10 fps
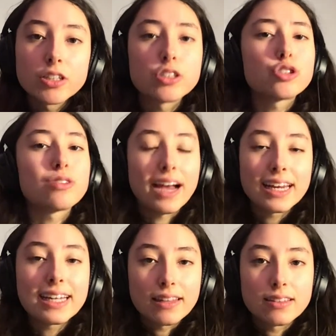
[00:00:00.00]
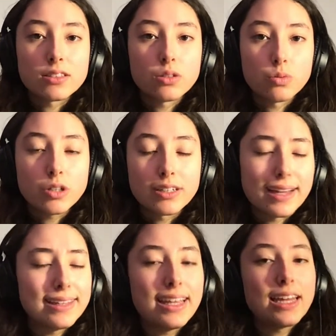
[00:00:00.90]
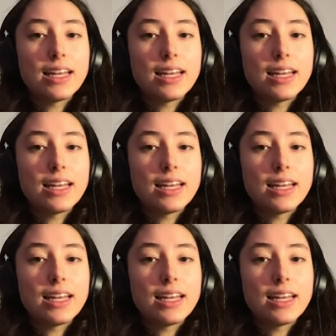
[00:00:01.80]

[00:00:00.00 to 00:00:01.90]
to try to get this to work, and yet